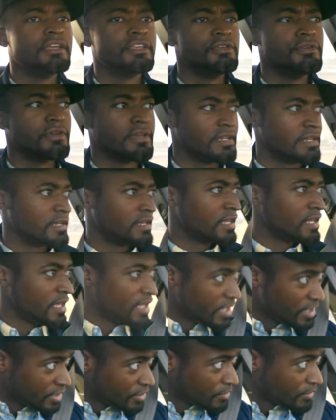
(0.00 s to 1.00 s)
You
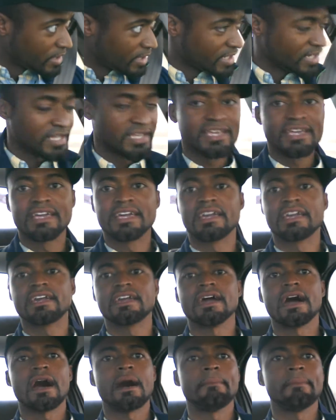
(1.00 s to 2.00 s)
can
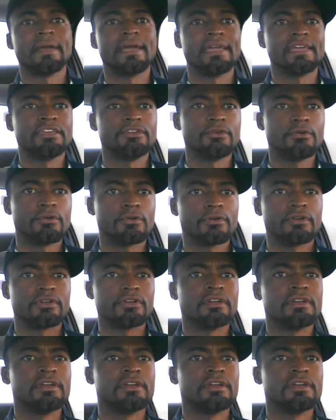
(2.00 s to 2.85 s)
comment your